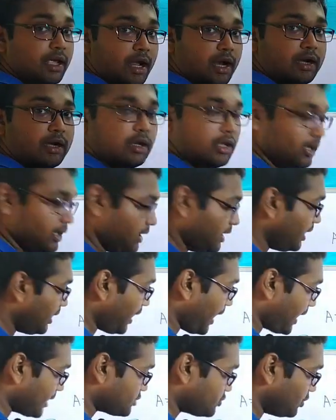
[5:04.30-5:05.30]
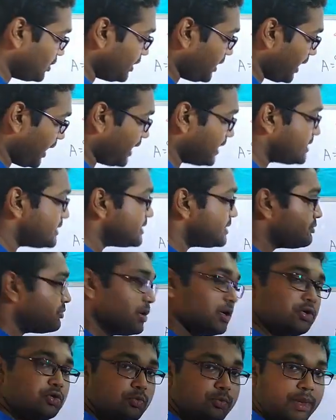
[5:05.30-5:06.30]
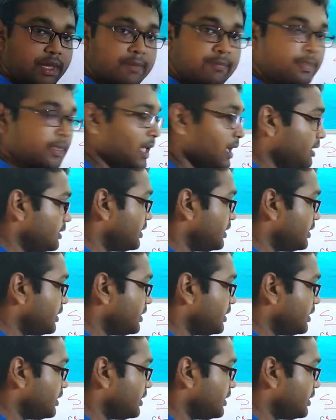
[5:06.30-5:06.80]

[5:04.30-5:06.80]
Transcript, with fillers: here, here actually A is equal to B,